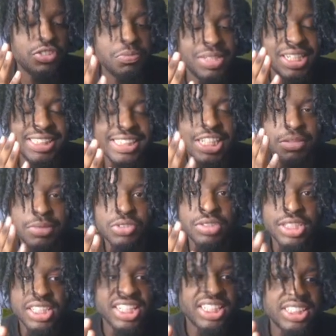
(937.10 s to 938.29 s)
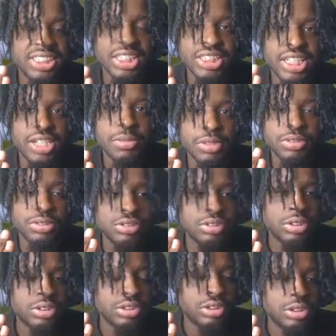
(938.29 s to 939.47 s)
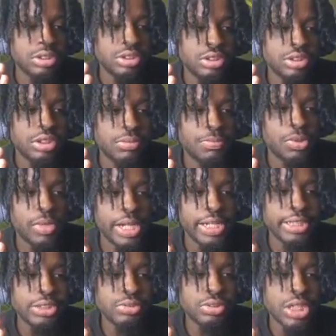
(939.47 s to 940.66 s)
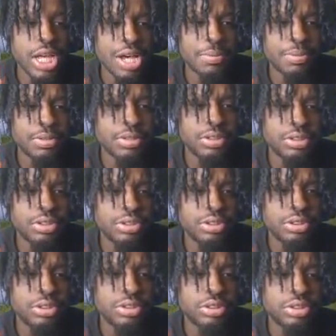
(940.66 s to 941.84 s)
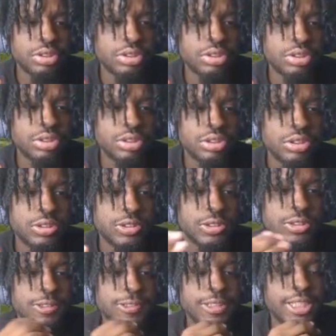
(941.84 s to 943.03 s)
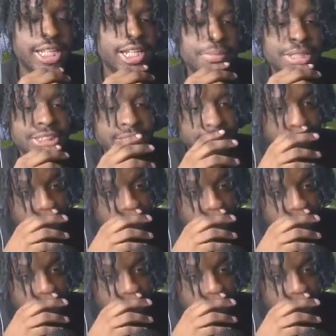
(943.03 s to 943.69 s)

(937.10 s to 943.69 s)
you mean to tell me you couldn't get this touchdown, bro? Here's a shot but why Smith. did you stop? He's got it. He had to make sure he